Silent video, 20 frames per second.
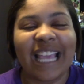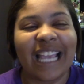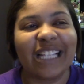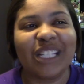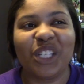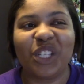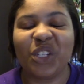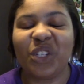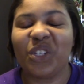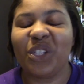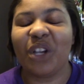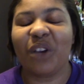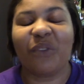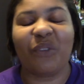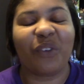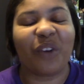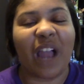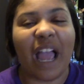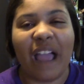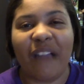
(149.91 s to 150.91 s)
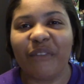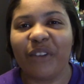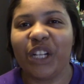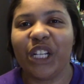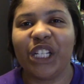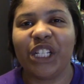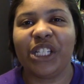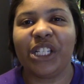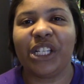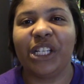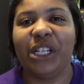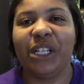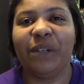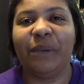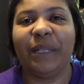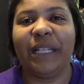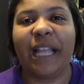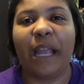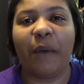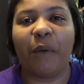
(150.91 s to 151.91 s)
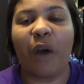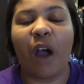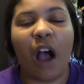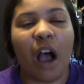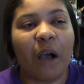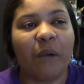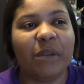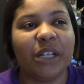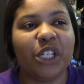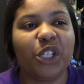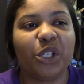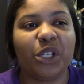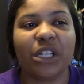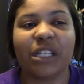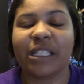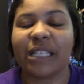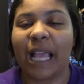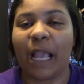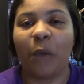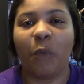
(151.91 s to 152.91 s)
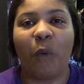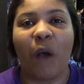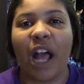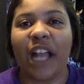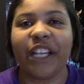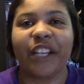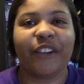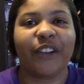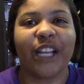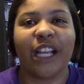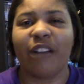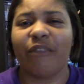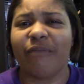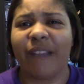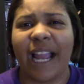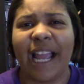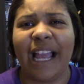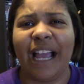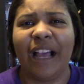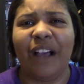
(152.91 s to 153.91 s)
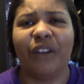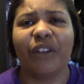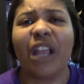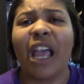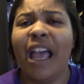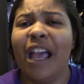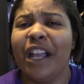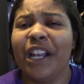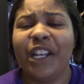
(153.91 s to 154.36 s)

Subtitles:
Things just took forever to do, and they were always just like wandering around,